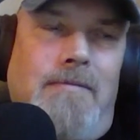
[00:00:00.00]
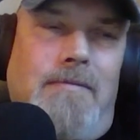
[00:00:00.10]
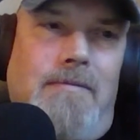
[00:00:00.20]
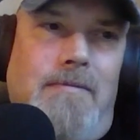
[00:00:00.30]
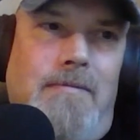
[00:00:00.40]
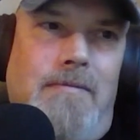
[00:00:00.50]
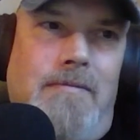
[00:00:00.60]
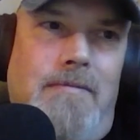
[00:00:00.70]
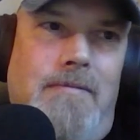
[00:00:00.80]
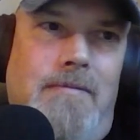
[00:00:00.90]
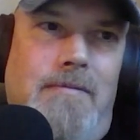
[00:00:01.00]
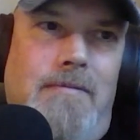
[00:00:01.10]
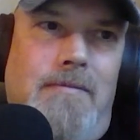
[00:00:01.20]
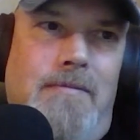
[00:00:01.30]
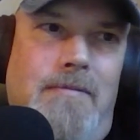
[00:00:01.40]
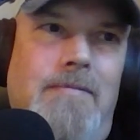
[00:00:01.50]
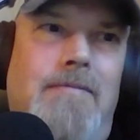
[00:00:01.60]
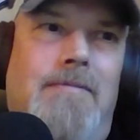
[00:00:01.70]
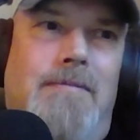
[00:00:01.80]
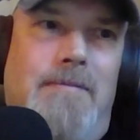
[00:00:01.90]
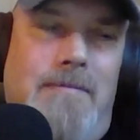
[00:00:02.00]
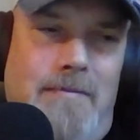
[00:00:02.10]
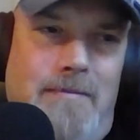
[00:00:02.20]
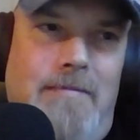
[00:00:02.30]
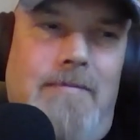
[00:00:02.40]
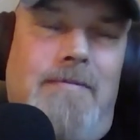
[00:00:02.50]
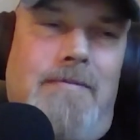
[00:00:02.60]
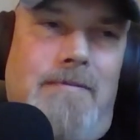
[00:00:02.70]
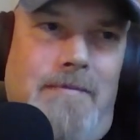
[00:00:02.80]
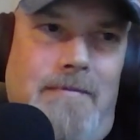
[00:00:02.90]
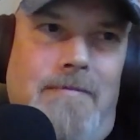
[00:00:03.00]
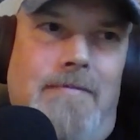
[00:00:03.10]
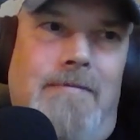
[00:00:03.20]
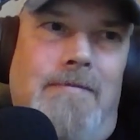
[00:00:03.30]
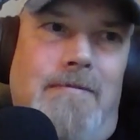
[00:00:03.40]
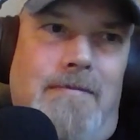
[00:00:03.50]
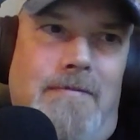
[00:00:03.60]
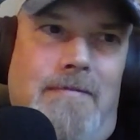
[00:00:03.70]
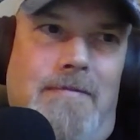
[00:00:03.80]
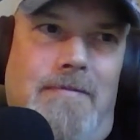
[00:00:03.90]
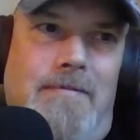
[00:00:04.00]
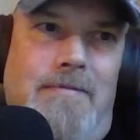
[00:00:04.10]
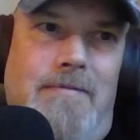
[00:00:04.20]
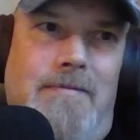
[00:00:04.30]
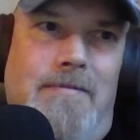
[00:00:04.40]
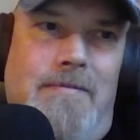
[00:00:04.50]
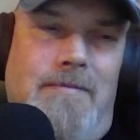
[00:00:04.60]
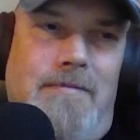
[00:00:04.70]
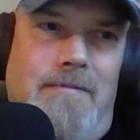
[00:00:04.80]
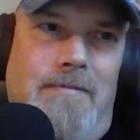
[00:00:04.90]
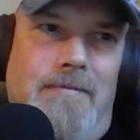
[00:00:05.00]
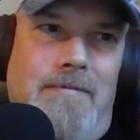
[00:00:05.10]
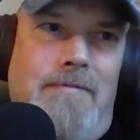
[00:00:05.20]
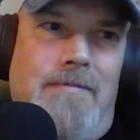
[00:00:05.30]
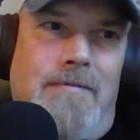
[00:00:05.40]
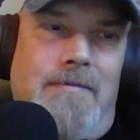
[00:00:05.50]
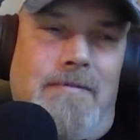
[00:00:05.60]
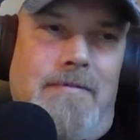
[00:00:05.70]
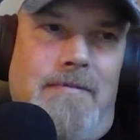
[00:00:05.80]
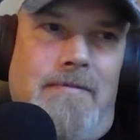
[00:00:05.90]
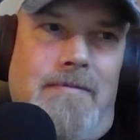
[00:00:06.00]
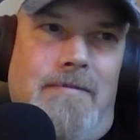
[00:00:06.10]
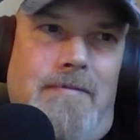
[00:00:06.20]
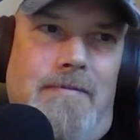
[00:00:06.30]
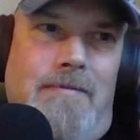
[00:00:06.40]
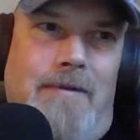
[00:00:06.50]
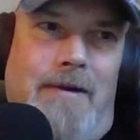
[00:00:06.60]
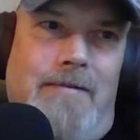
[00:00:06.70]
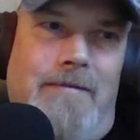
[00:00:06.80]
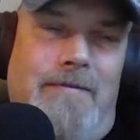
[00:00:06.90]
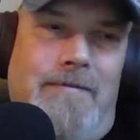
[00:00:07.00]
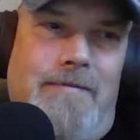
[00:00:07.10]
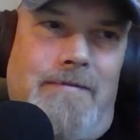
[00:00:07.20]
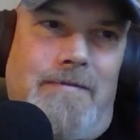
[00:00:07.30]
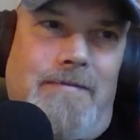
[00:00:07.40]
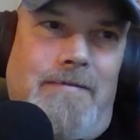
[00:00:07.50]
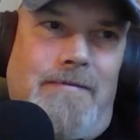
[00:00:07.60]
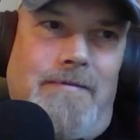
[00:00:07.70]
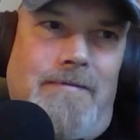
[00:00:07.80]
[no speech]